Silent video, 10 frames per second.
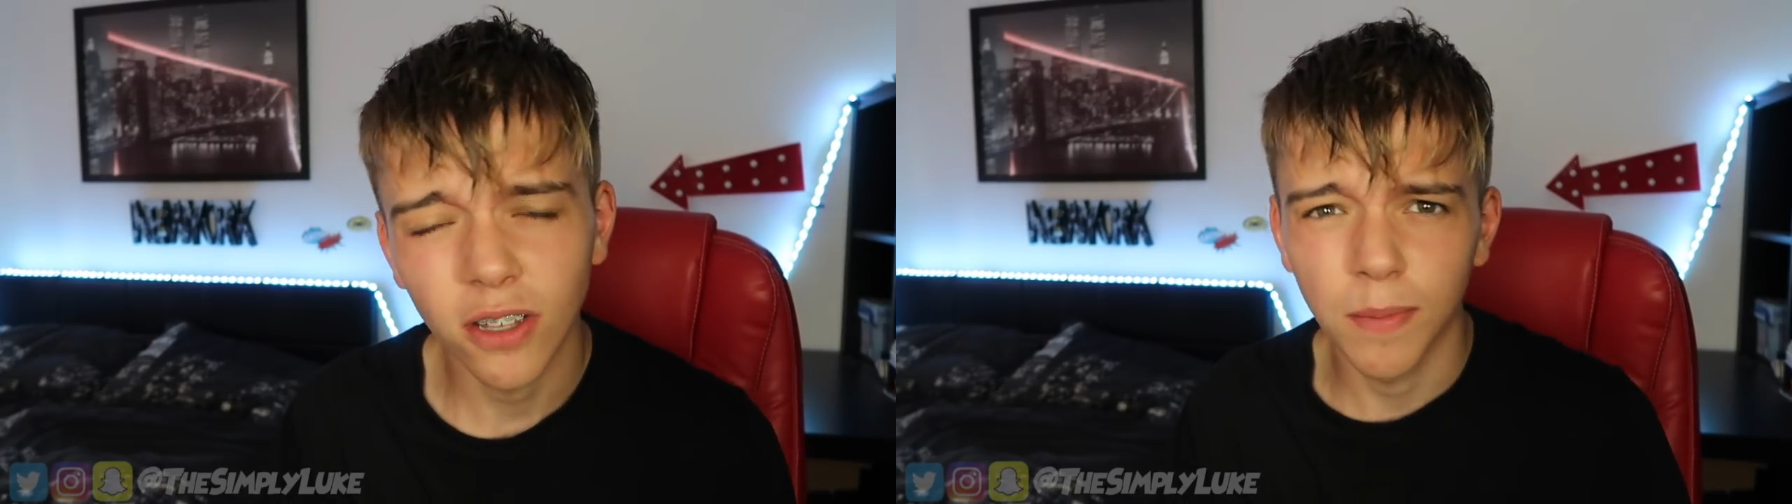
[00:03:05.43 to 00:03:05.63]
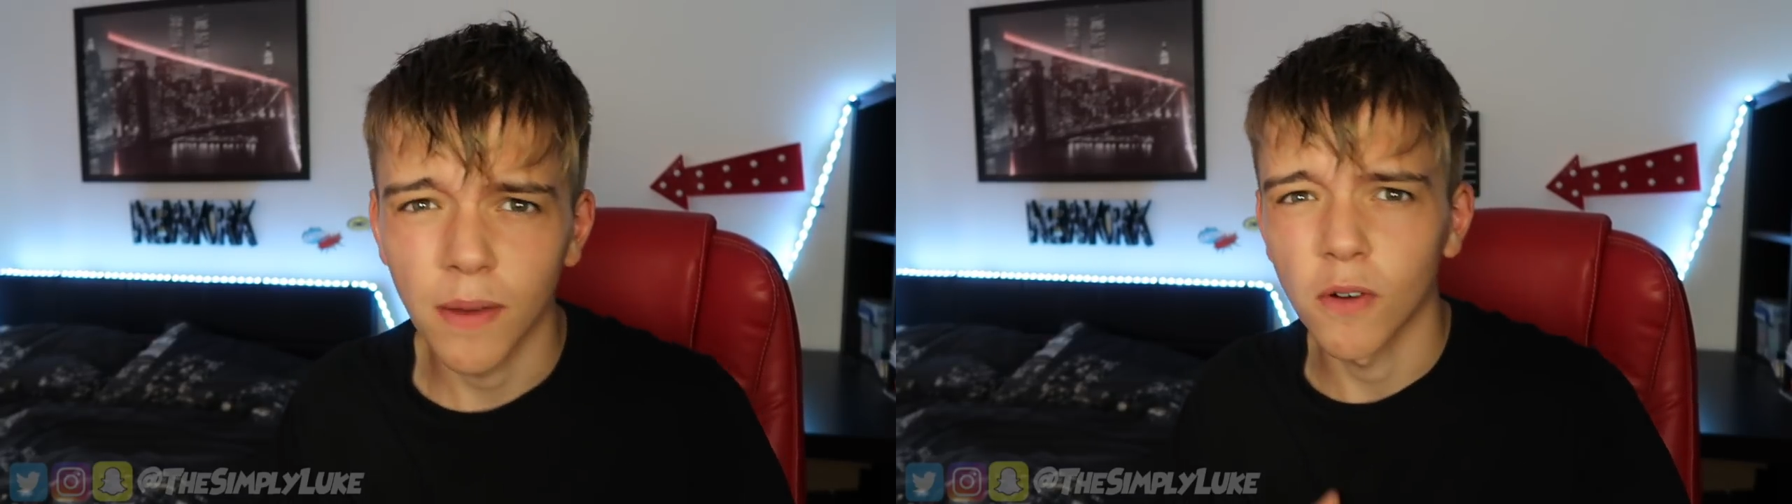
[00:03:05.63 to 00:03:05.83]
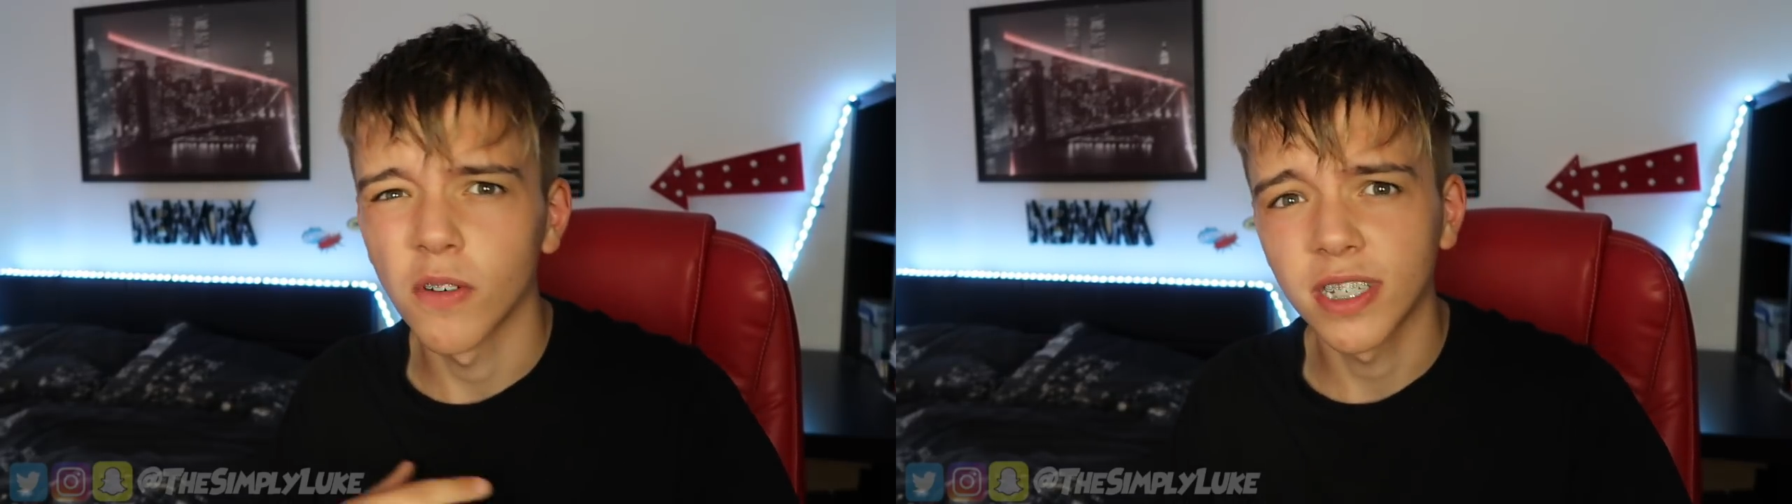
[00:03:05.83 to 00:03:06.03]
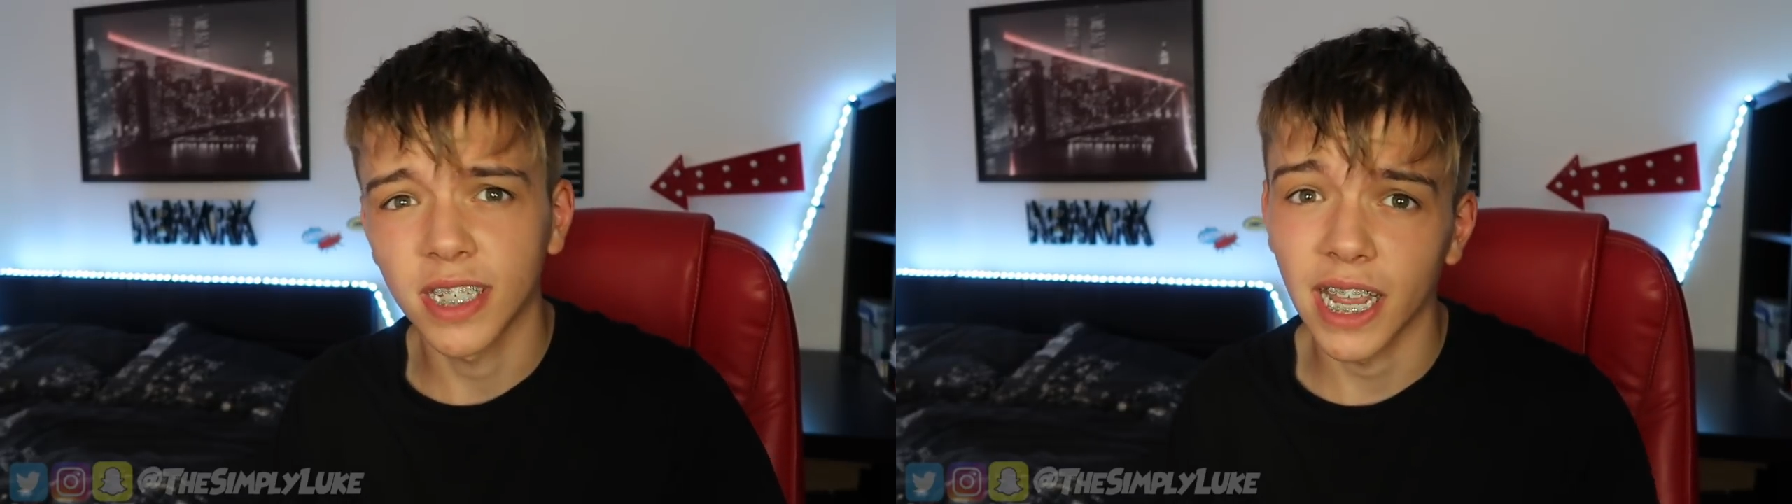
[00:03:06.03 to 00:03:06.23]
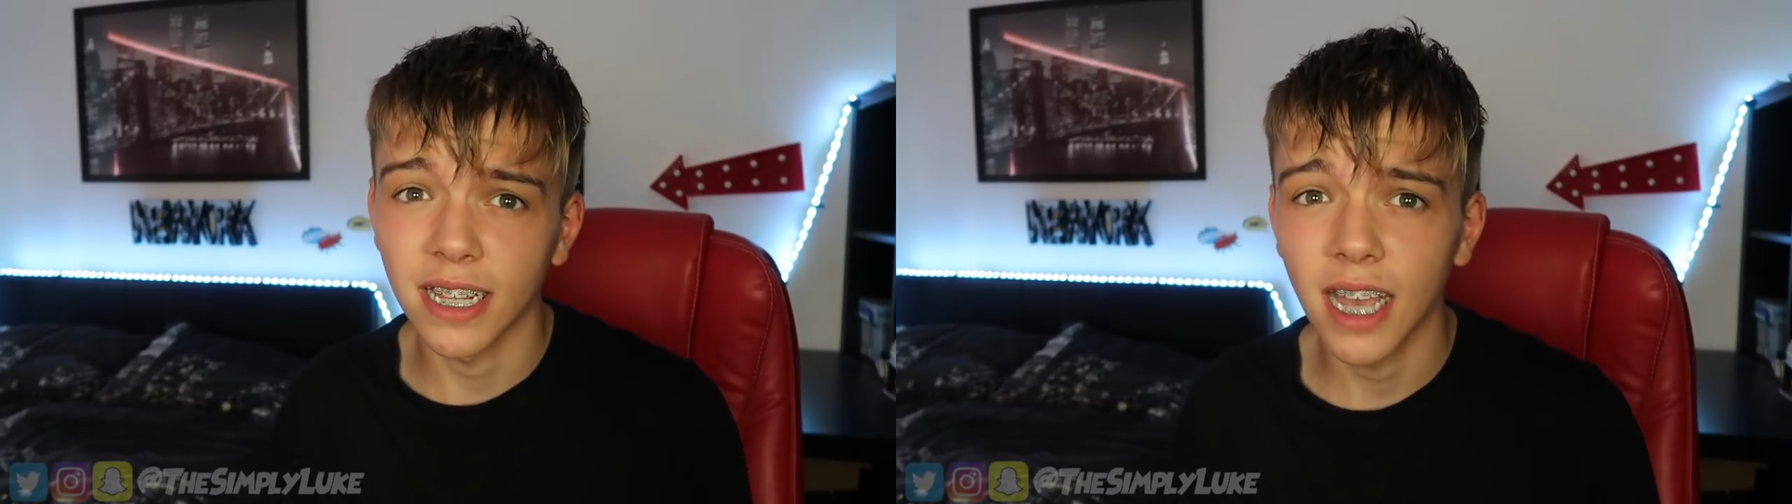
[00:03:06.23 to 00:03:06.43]
It's a bit more of a
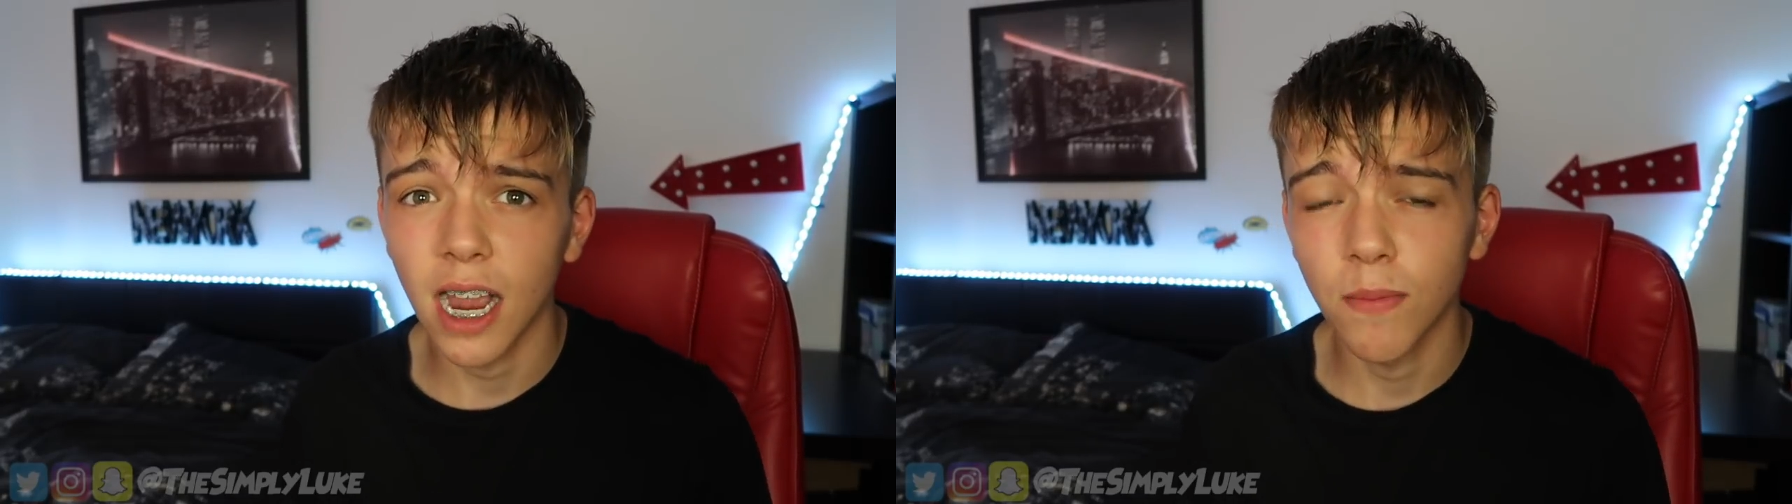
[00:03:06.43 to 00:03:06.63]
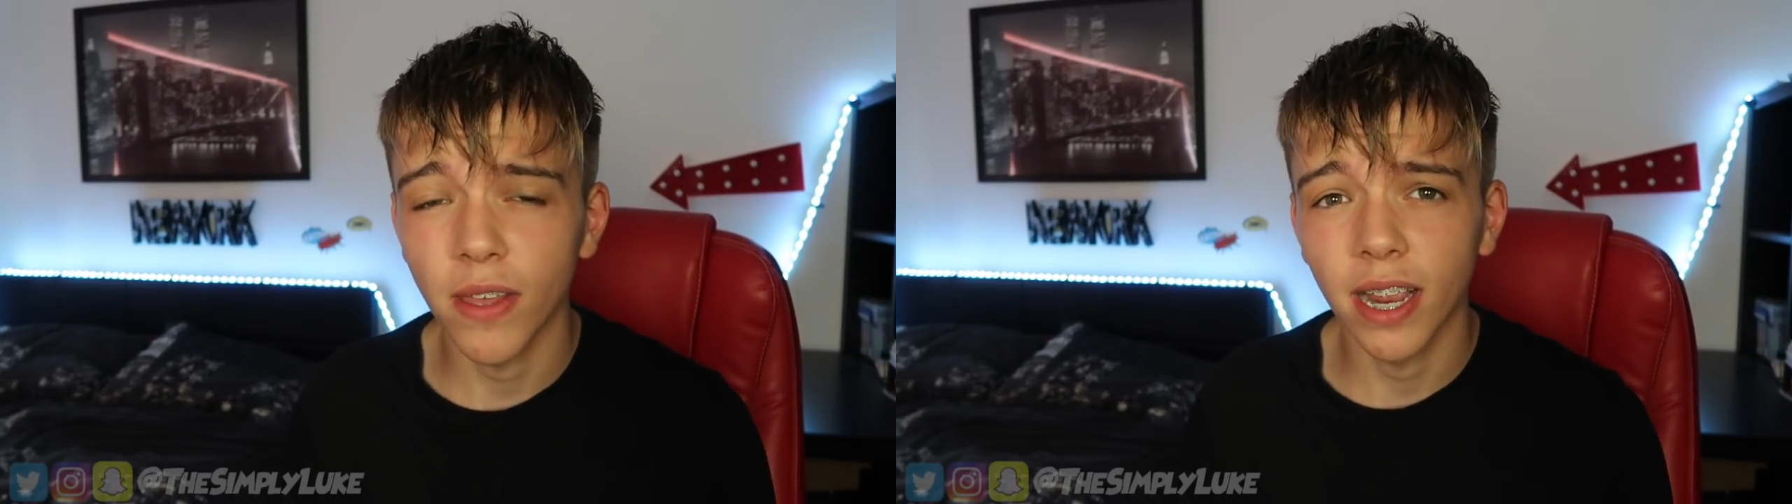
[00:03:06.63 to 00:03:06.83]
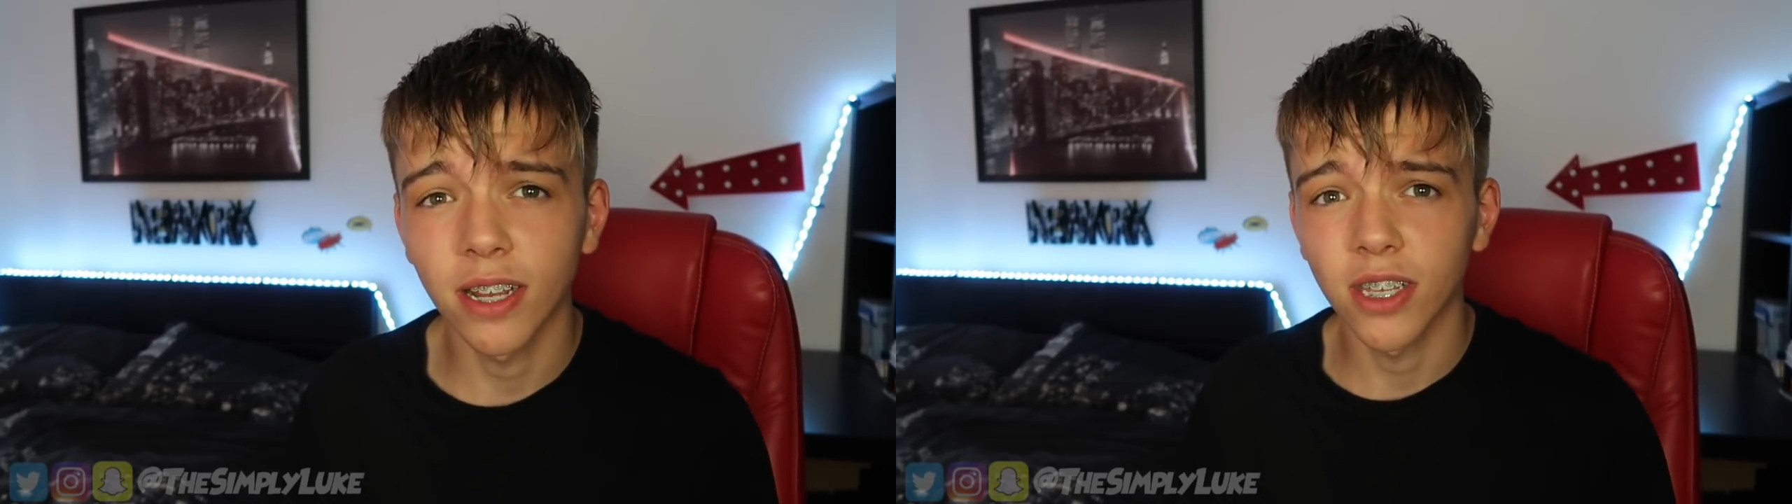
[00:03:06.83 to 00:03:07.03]
skit type thing.